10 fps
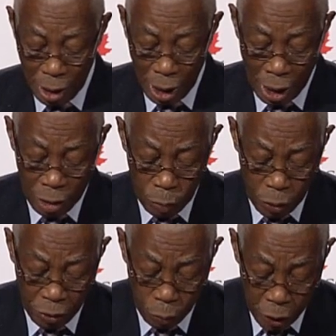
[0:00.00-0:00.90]
and
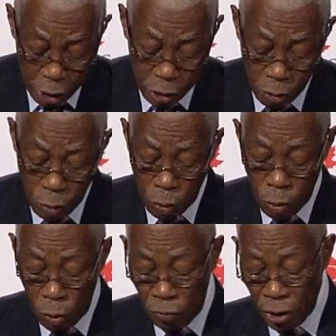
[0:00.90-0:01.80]
with which,
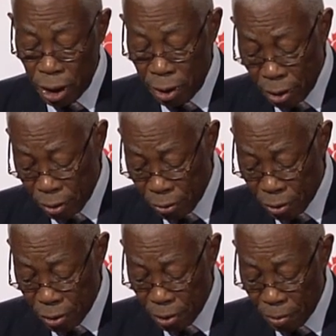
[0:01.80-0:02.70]
over the years,
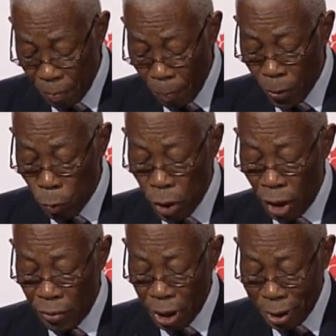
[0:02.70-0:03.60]
we
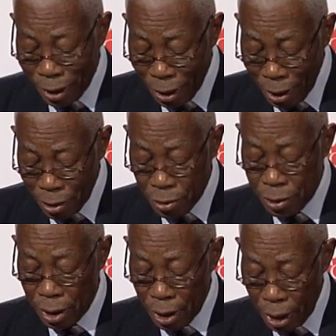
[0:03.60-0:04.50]
have engaged
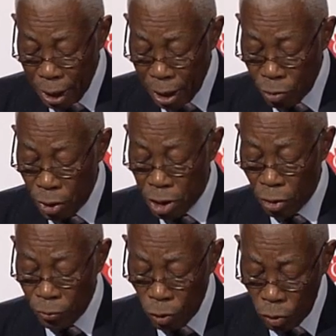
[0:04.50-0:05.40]
in areas
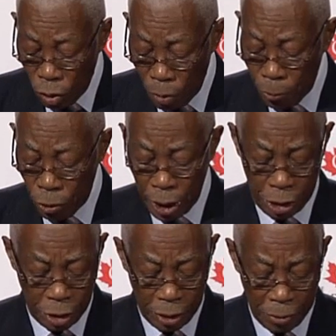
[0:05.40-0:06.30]
of
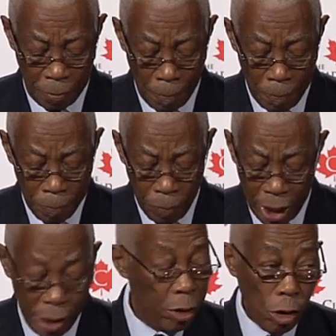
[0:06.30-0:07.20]
cooperation
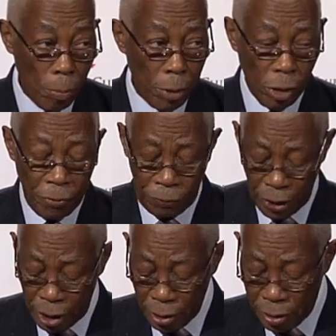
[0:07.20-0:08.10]
in a number of
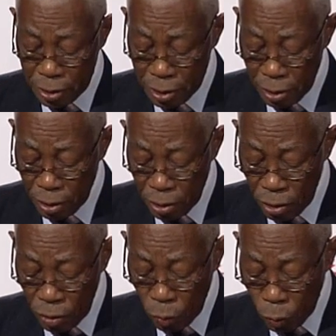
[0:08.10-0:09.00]
fields
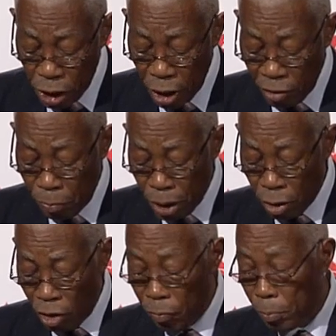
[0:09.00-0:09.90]
which have been
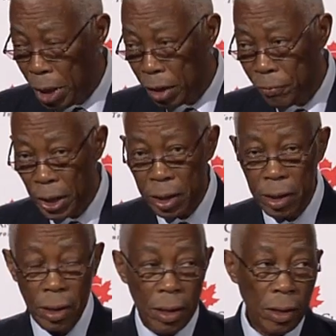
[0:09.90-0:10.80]
of benefit
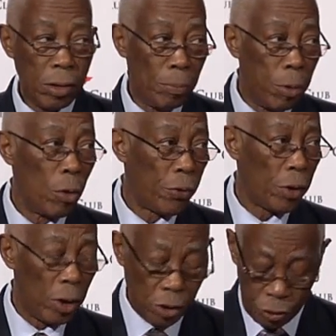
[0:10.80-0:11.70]
to both
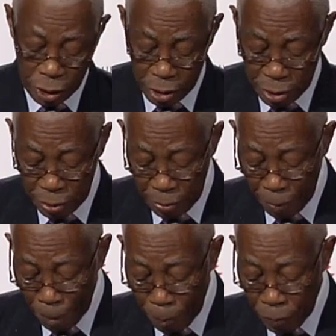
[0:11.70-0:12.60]
countries.
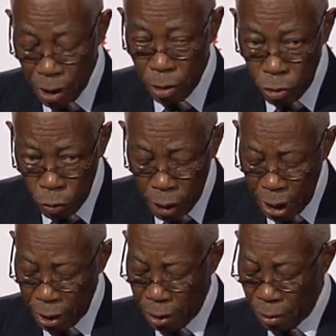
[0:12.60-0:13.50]

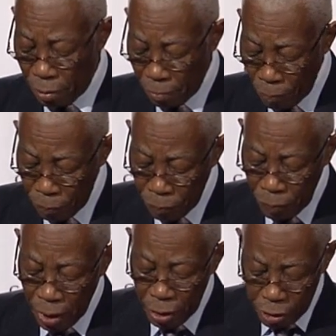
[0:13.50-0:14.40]
Today,
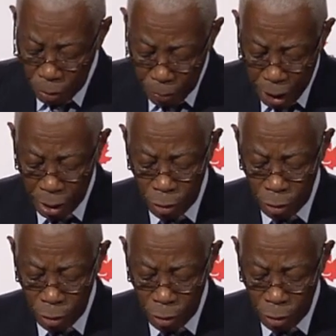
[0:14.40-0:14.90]
Jamaica